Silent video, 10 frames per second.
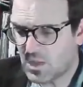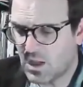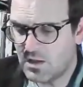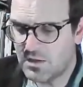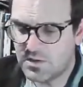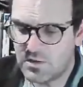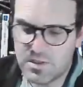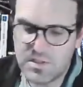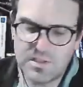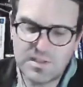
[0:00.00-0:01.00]
And so
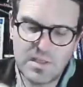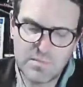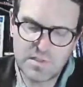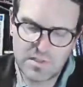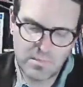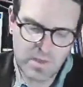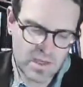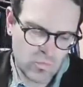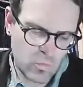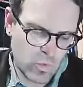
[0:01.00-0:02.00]
this seems to
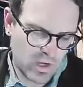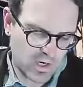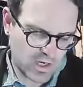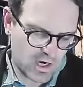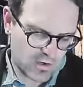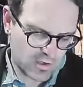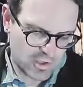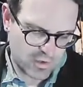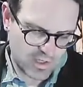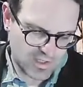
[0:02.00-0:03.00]
be what
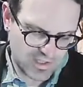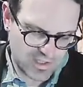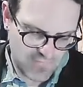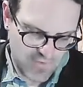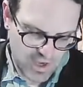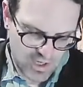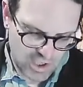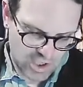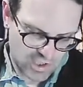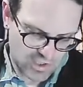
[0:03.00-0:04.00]
characterizes the
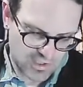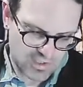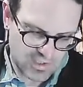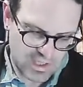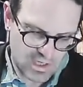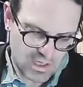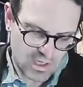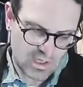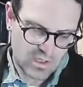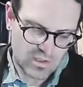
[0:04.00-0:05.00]
Phaeacians, is that,
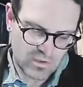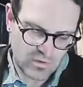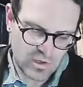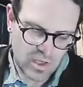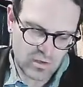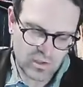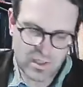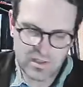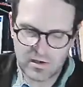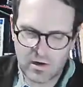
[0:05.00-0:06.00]
so not
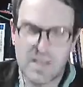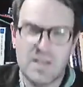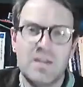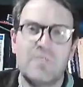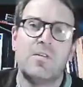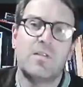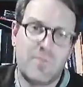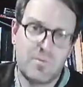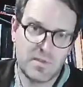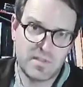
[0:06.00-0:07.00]
only are they different
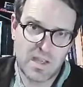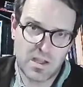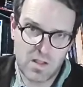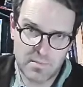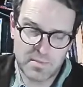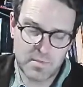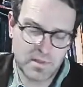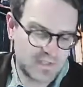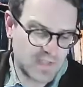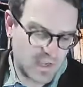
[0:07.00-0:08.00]
from the Cyclops, but
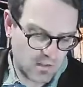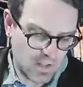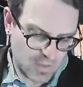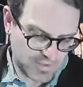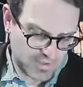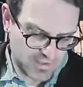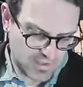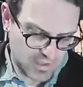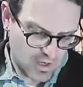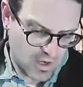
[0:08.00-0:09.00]
the
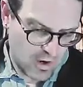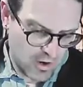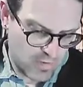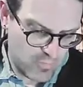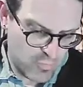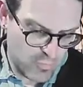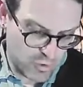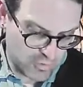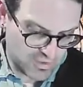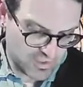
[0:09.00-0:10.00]
Cyclopses are
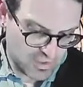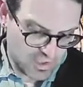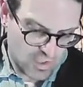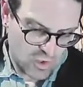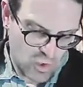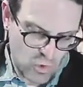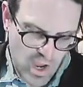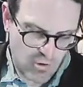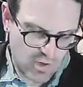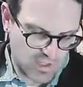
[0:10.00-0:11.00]
brutes who
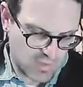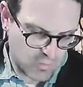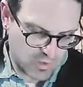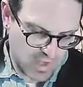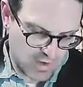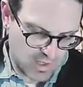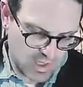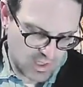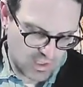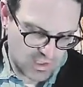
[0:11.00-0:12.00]
harried them without
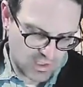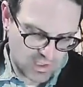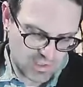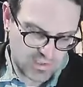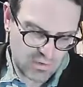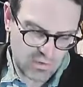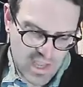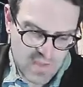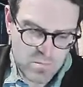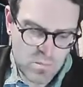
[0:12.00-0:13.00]
end. And so
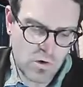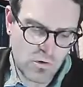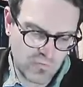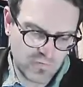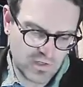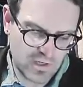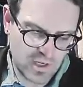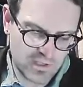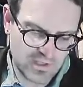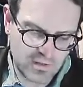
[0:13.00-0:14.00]
they
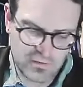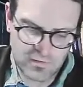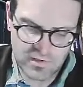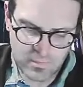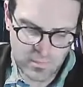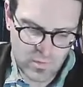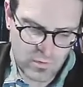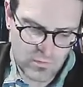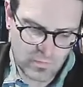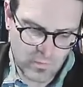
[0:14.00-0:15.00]
Nausithous
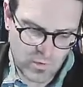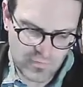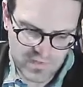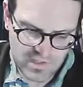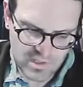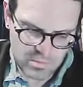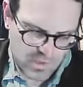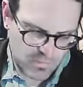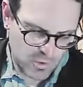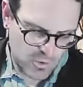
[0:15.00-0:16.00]
moves his
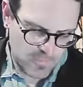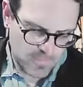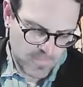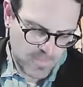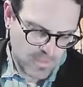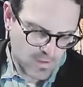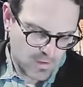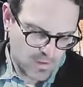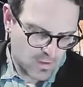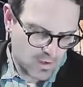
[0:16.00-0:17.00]
people,
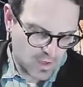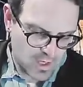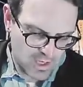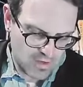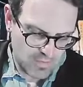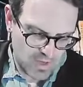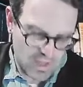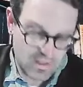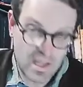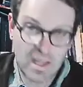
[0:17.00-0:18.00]

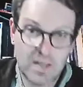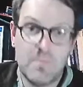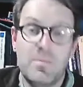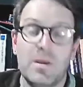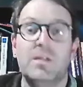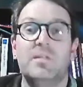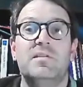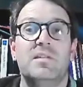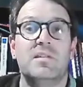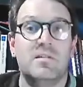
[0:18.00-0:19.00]
and then
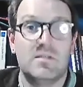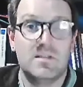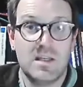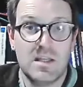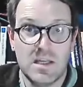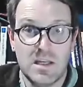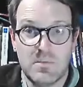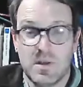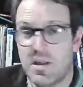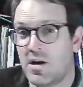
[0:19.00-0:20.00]
builds this city,
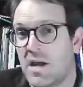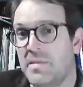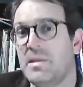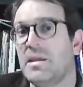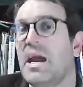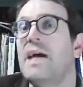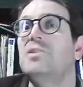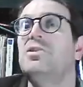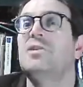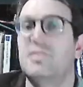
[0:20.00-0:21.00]
but they're at the
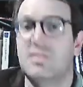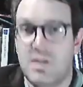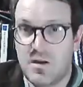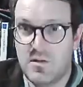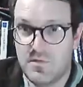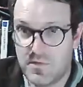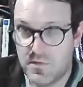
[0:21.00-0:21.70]
edges of